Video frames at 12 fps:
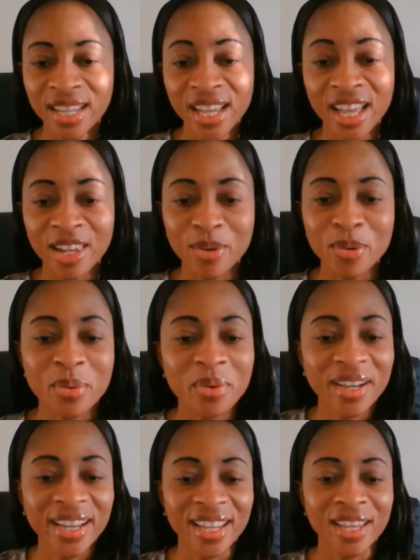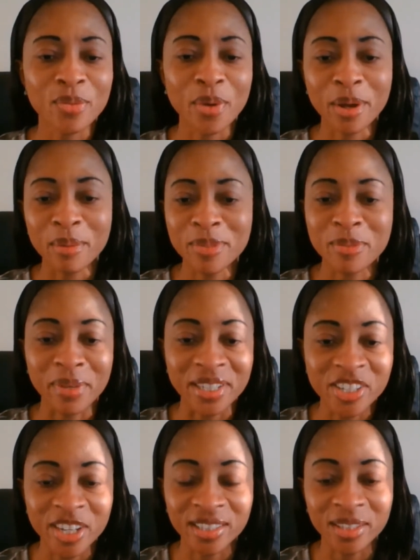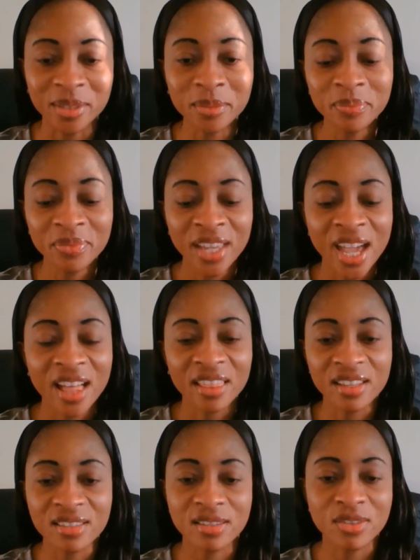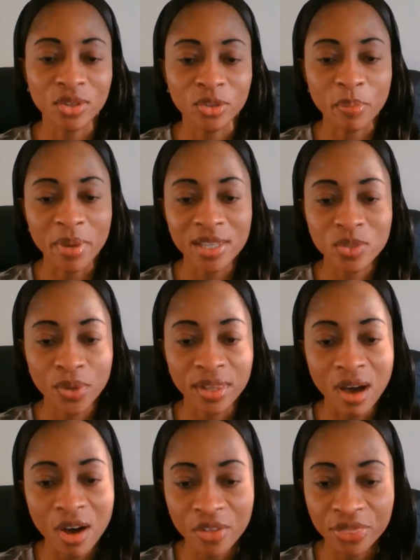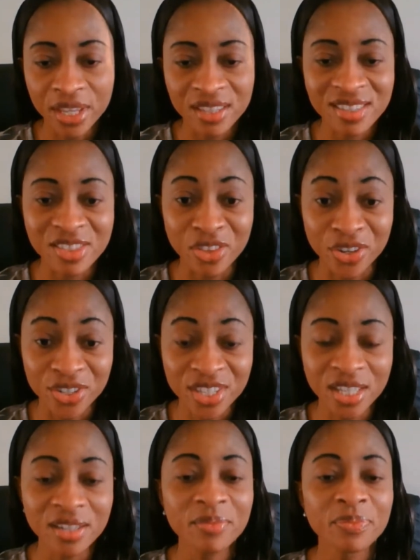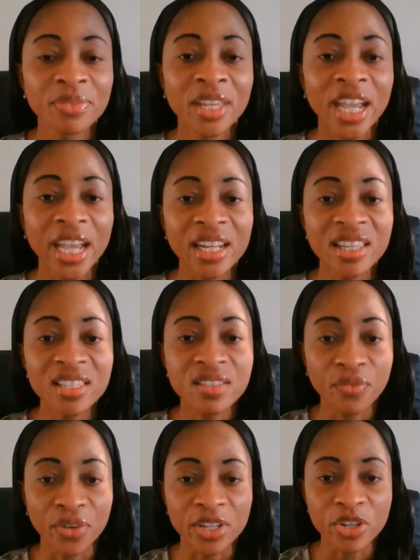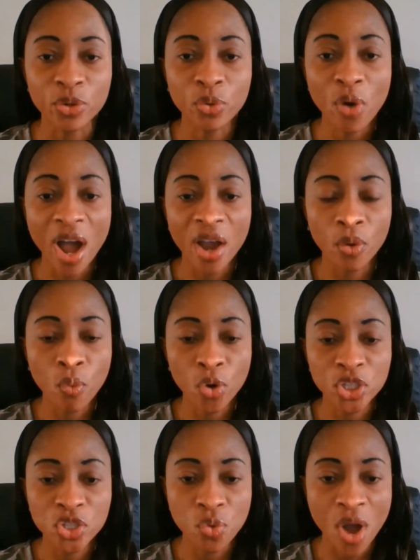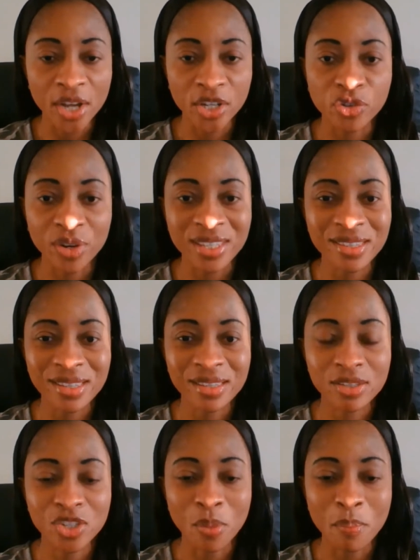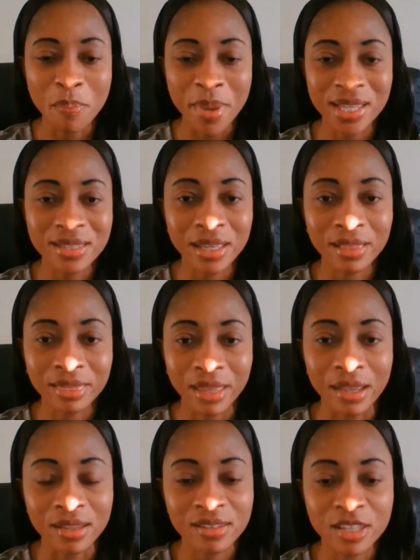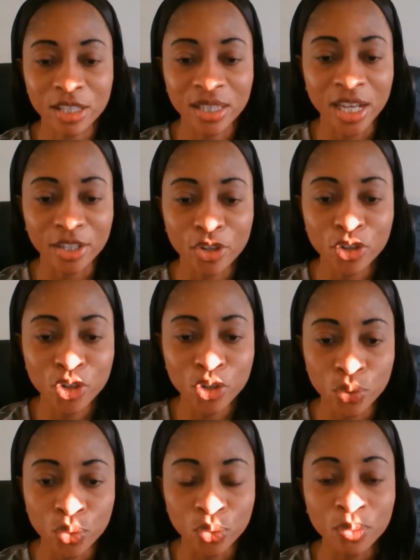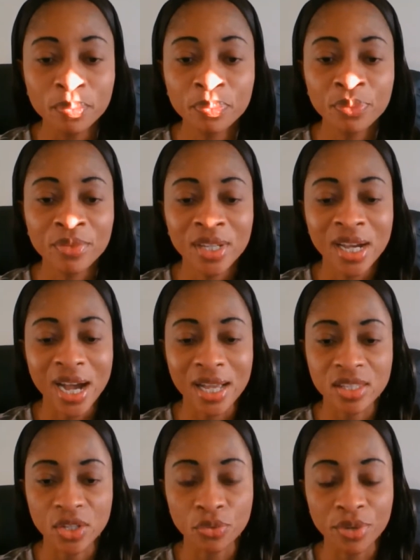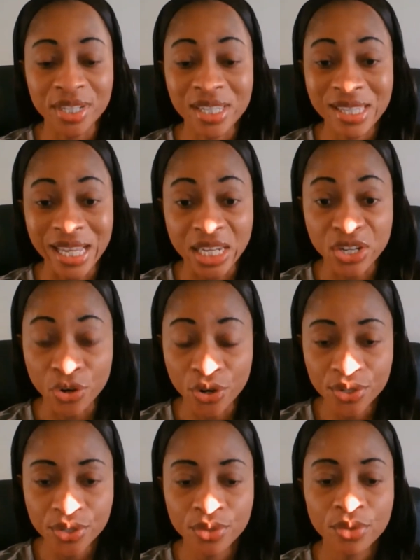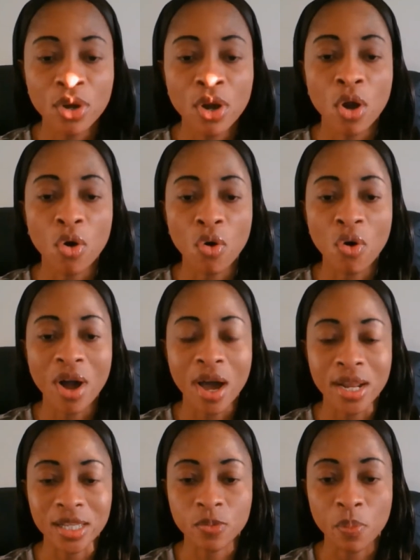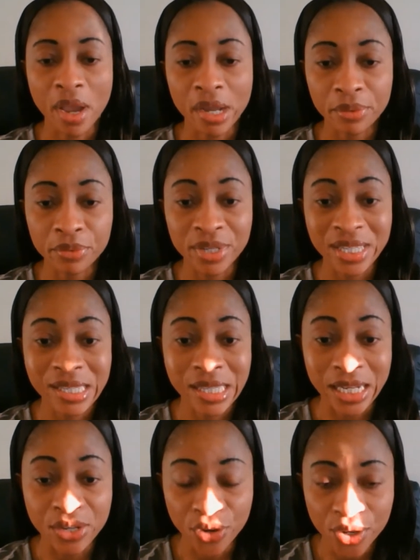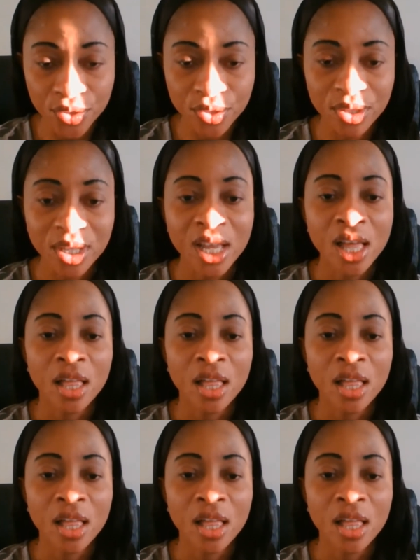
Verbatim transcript: Hello again, welcome to my channel. This is Dr. Bess with All Things Nursing. In this video, I want to address some basic things that you as a registered nurse or an aspiring registered nurse